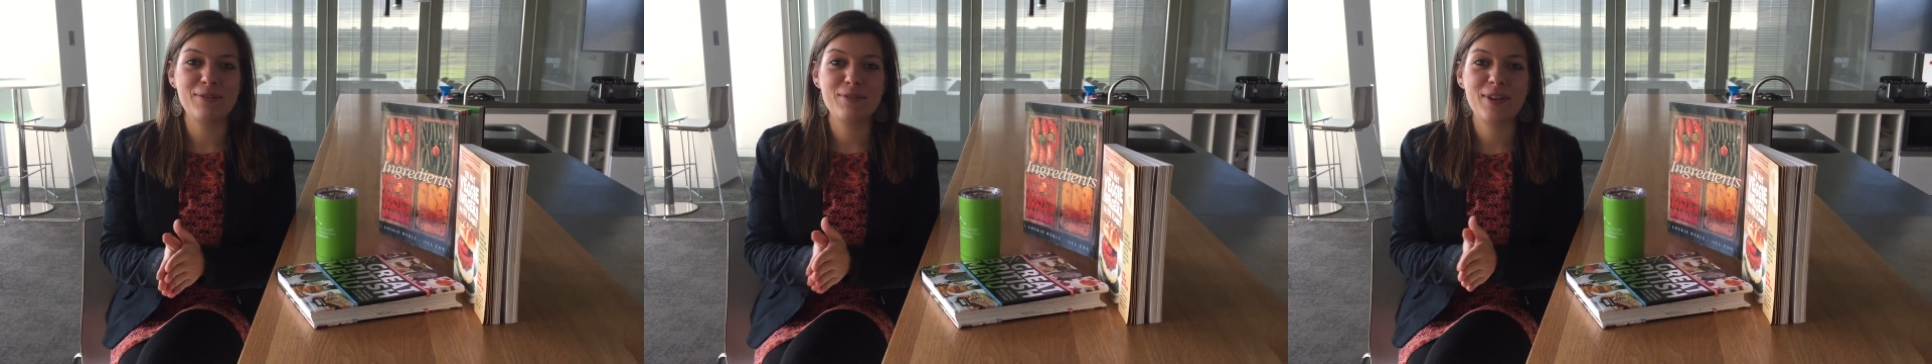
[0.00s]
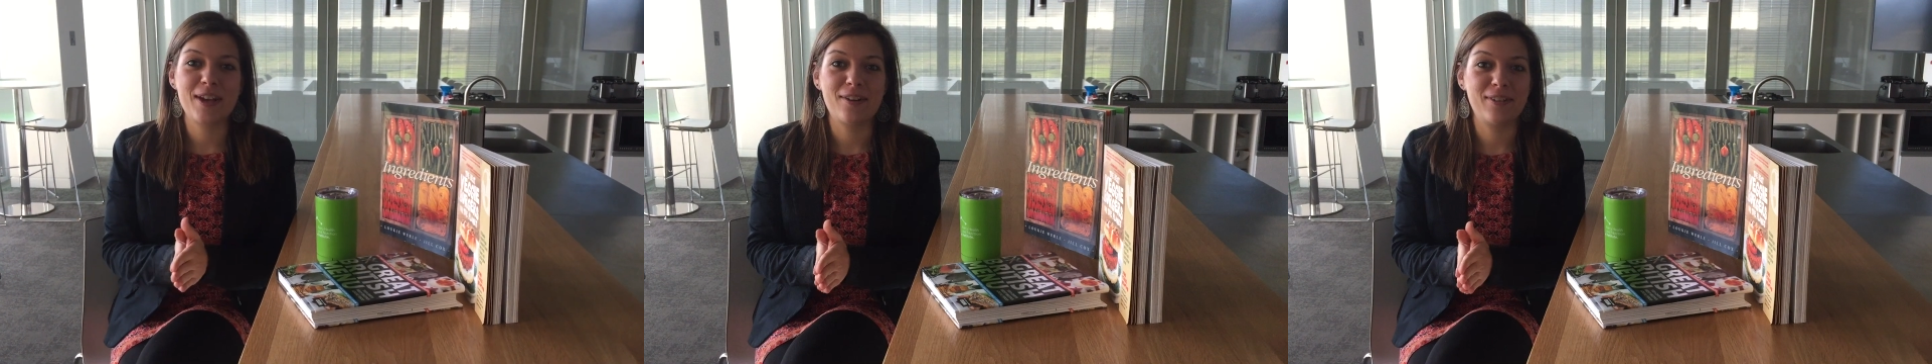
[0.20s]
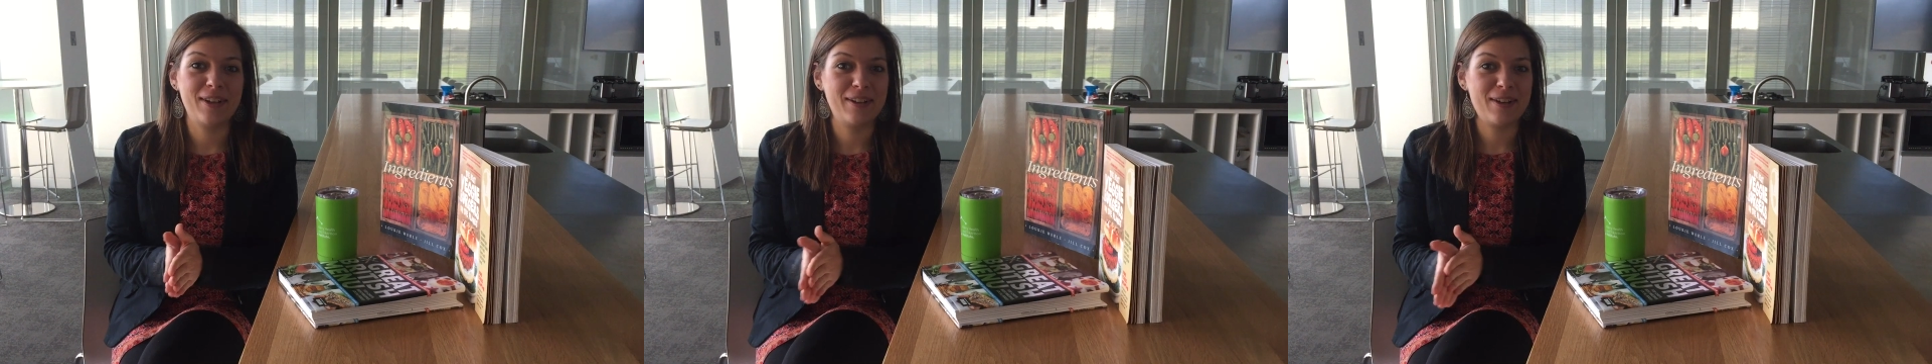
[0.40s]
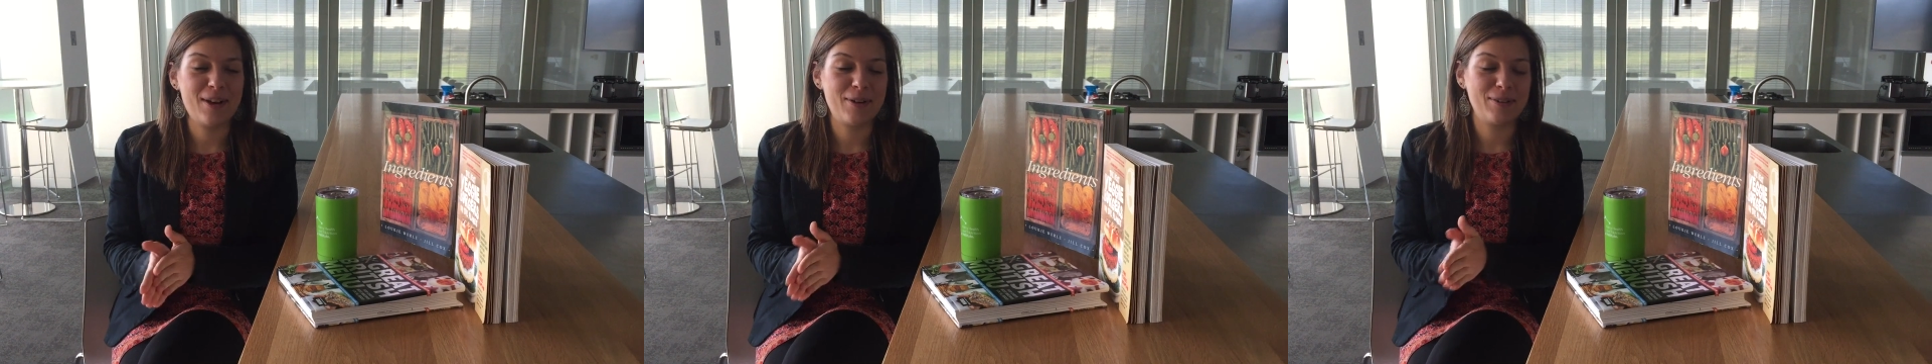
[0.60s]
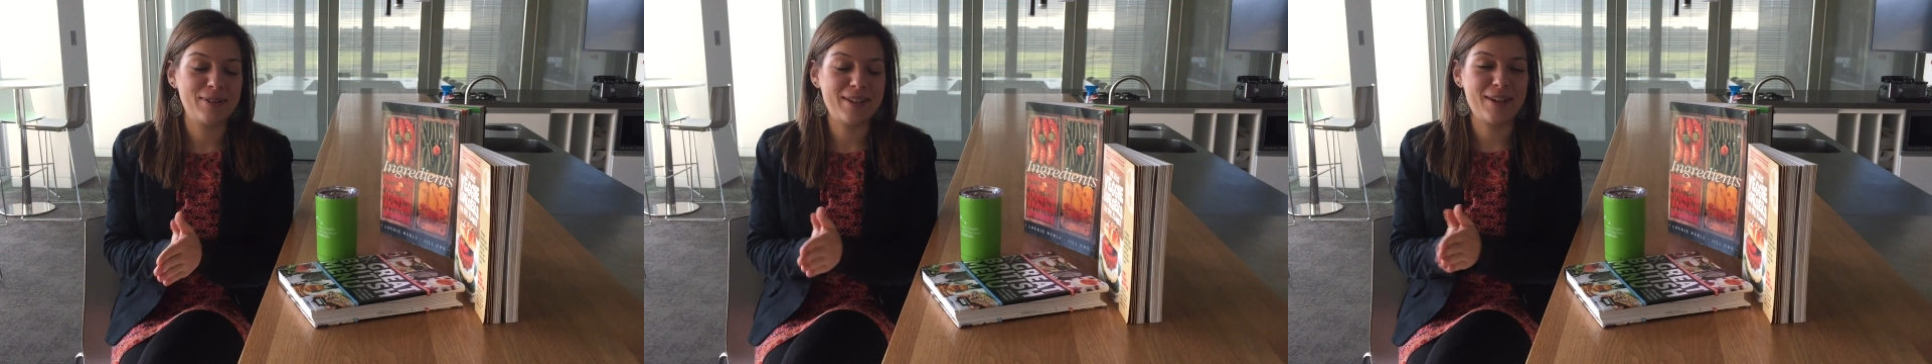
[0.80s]
of Kerry
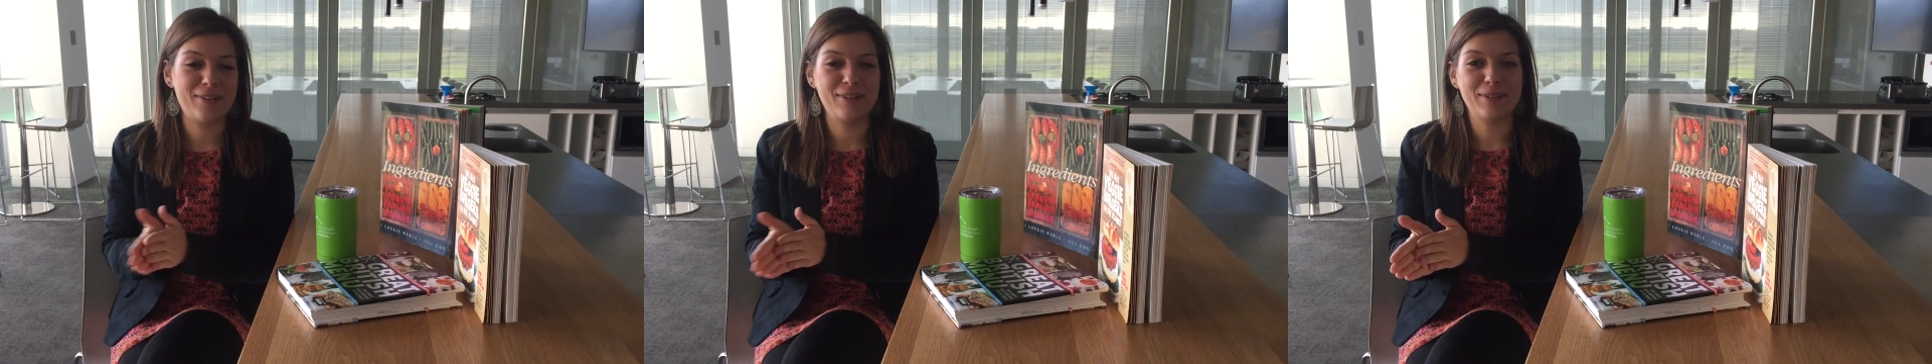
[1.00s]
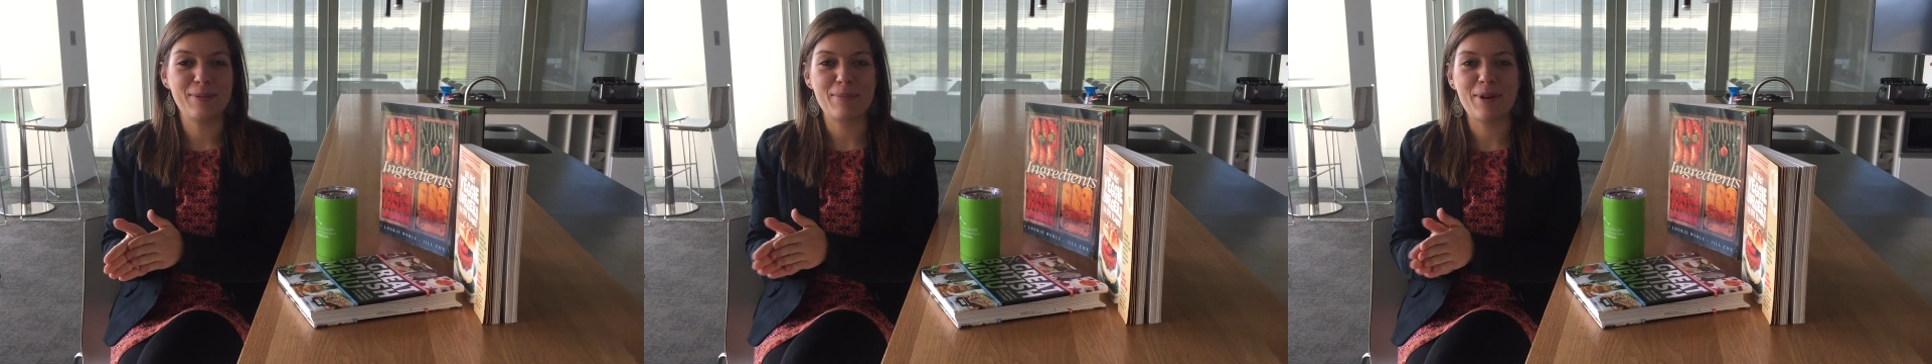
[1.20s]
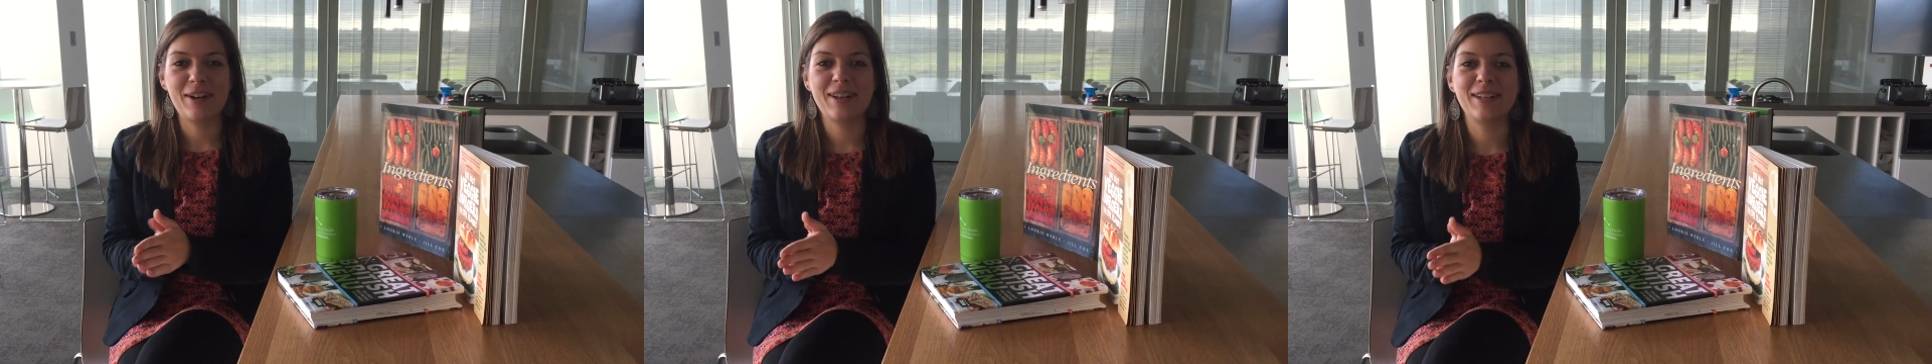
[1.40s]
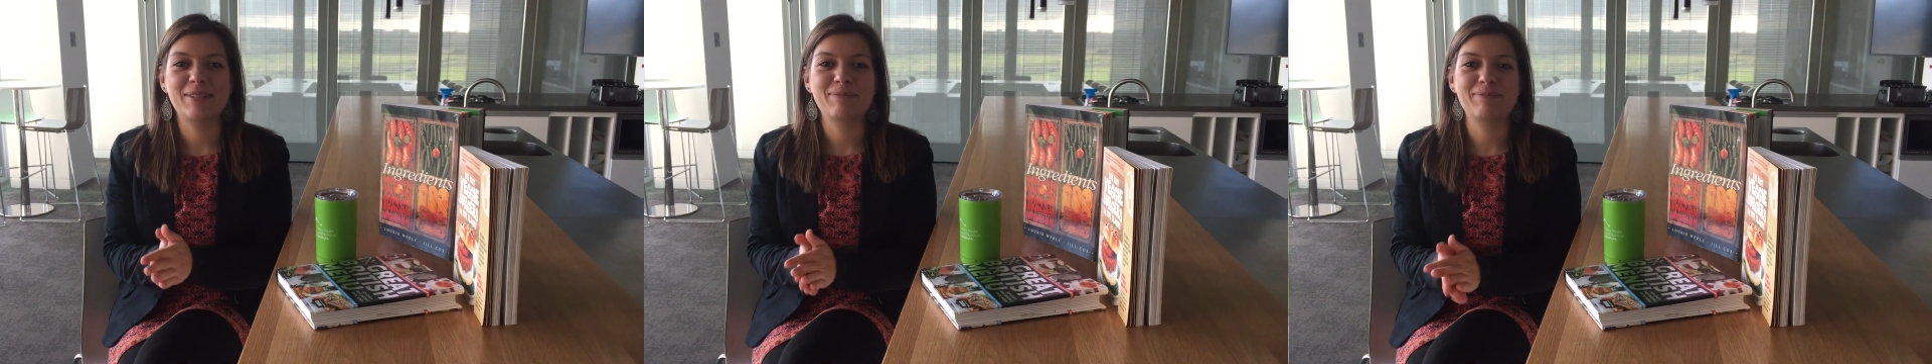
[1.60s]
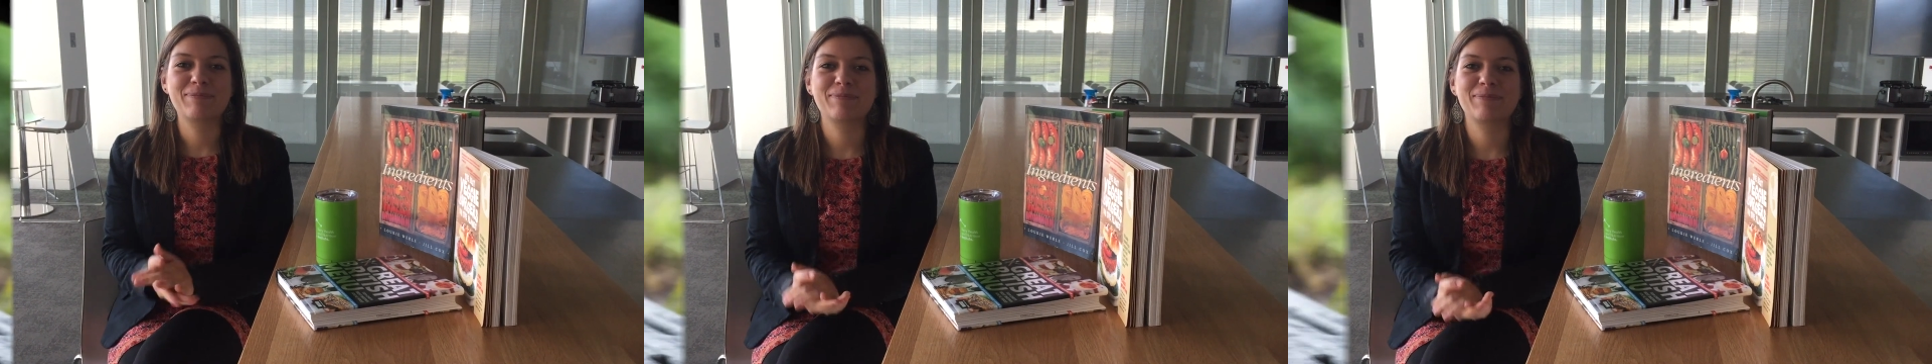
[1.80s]
out there in the market.